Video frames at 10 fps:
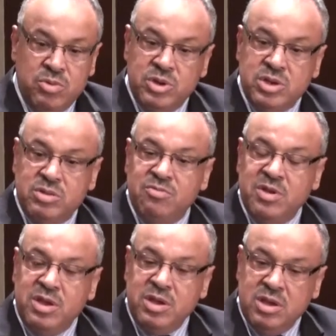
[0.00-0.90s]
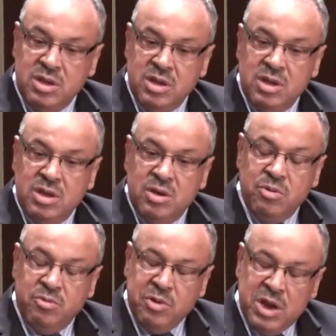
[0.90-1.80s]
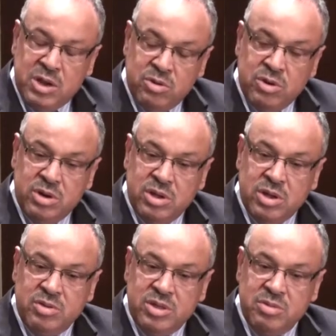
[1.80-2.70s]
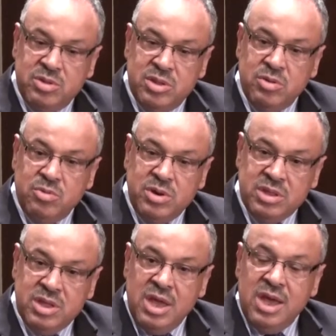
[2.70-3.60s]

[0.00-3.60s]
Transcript: which is very well-known concept in the West,